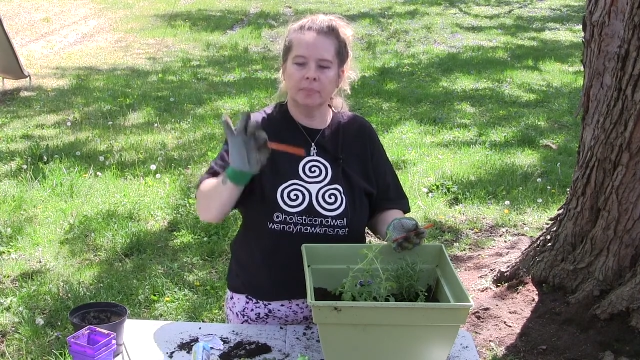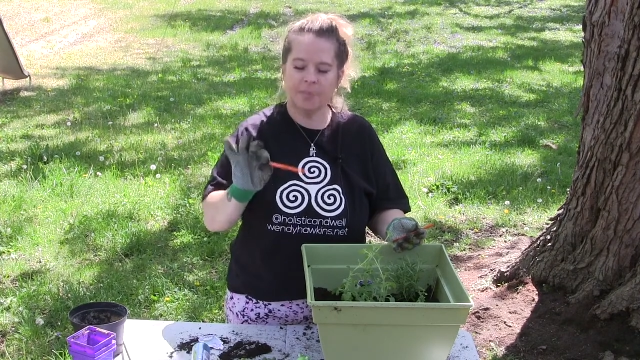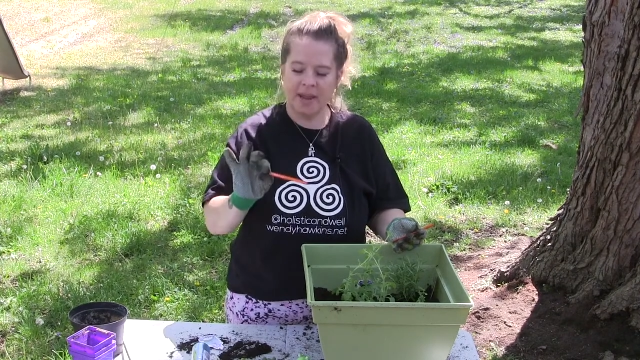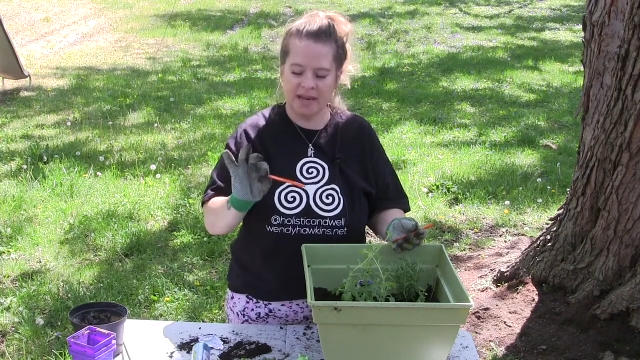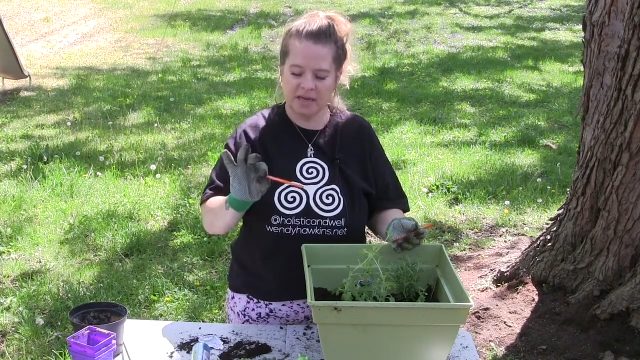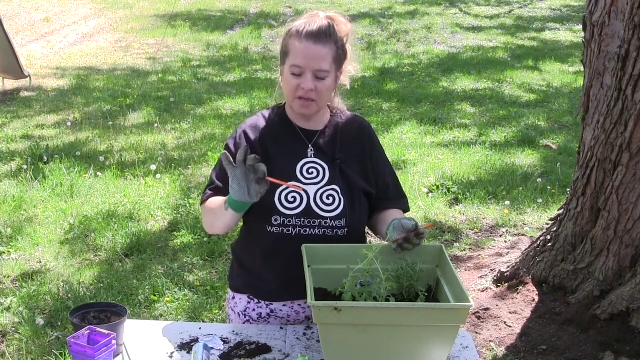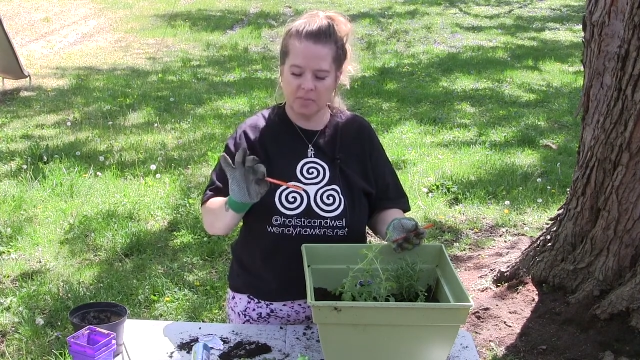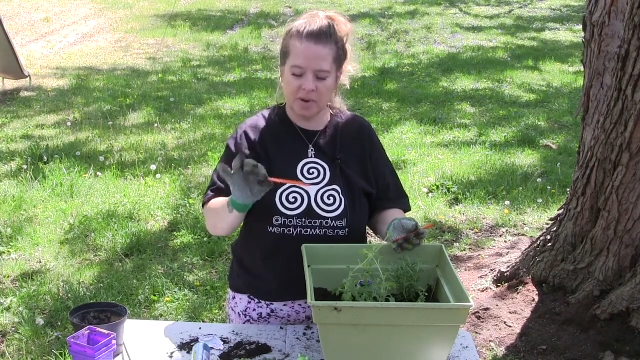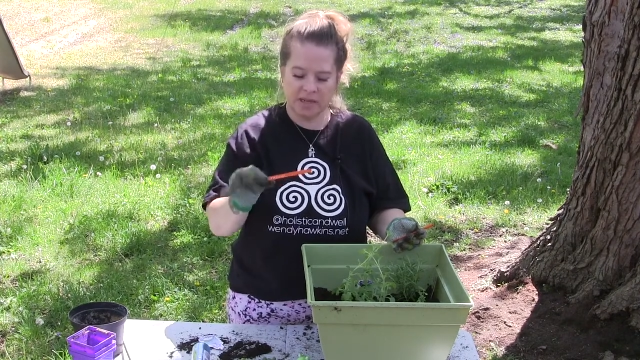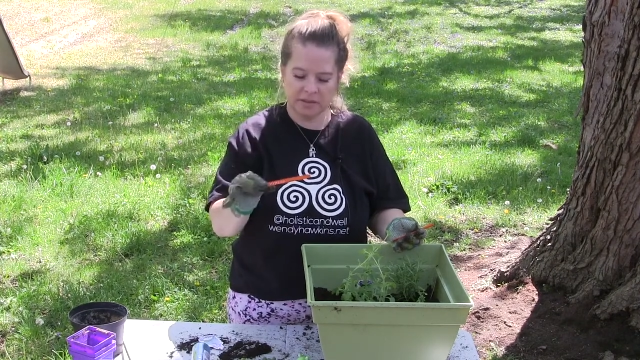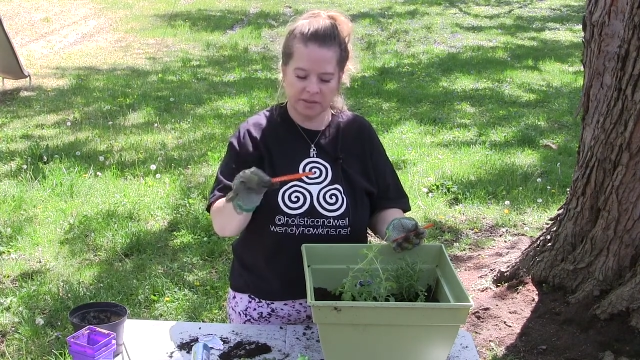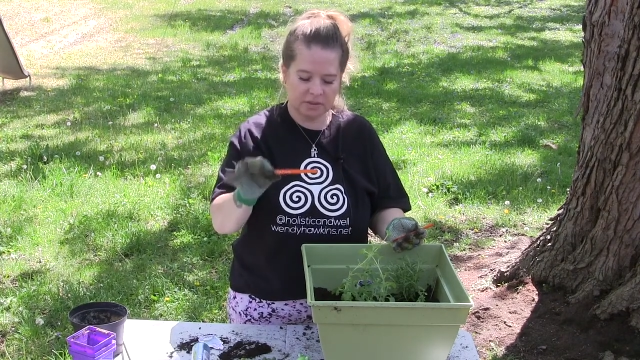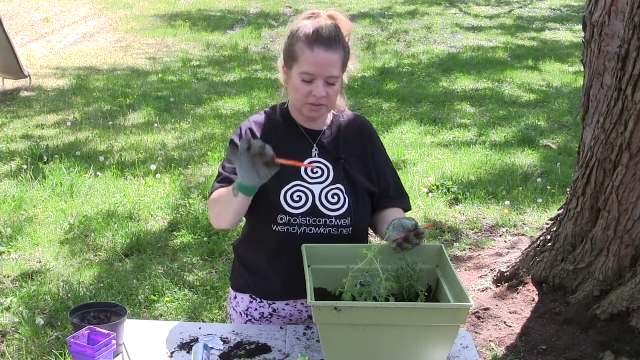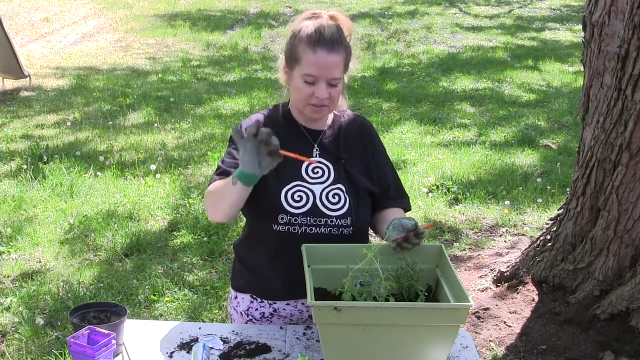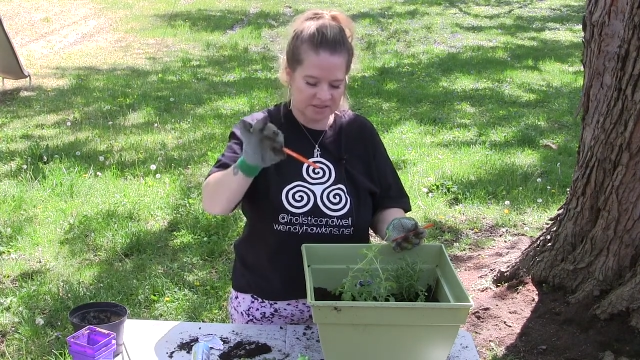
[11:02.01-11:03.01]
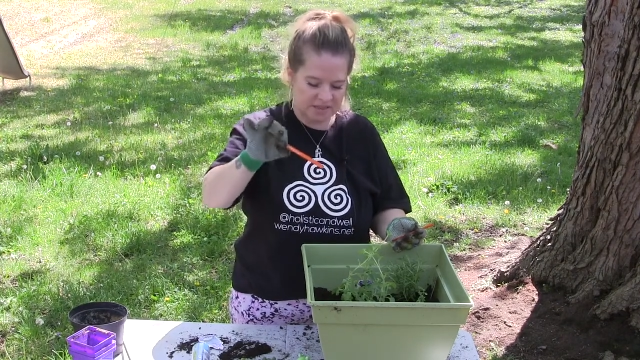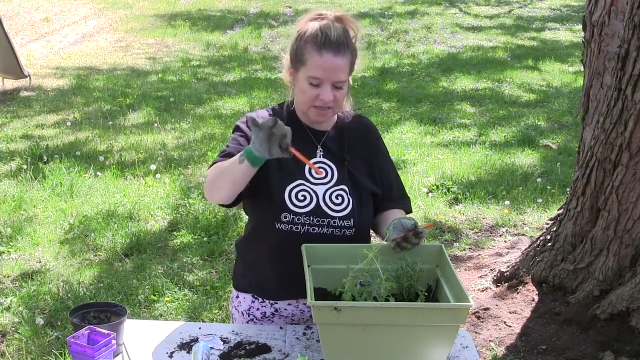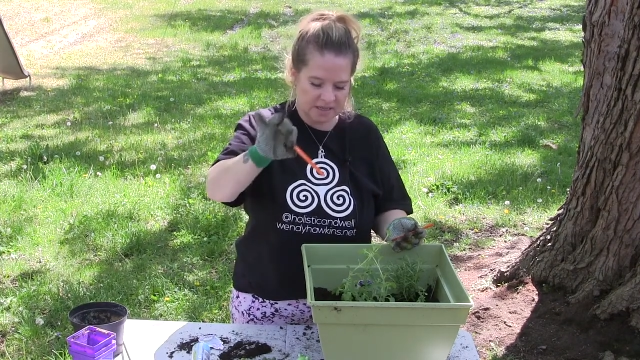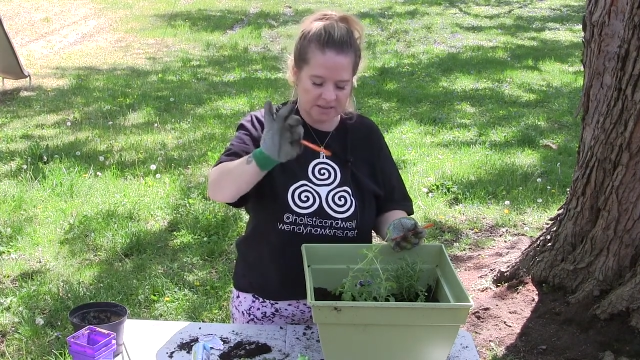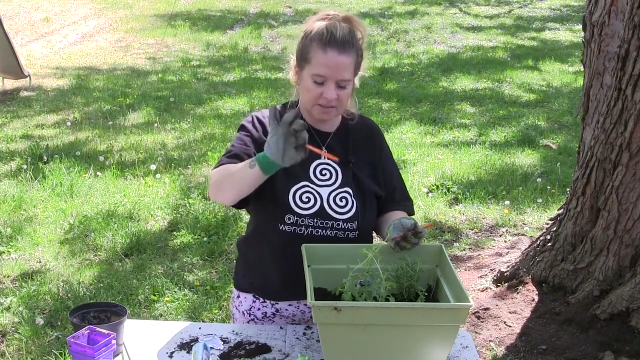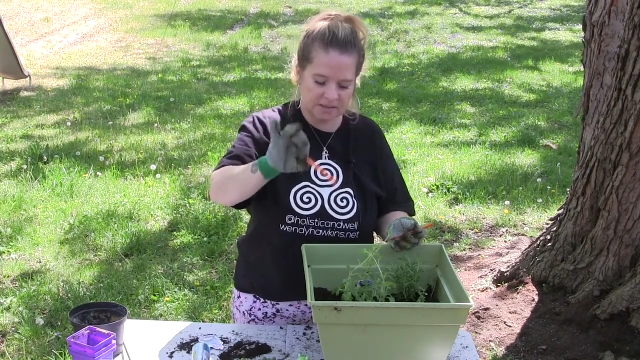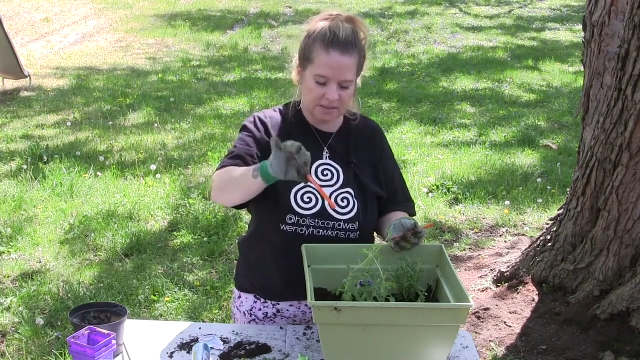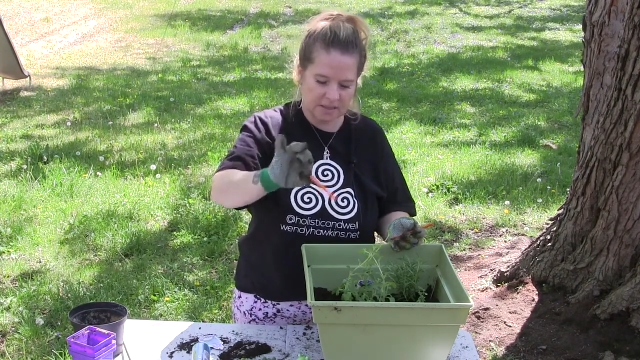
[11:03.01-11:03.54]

painted my little sticks,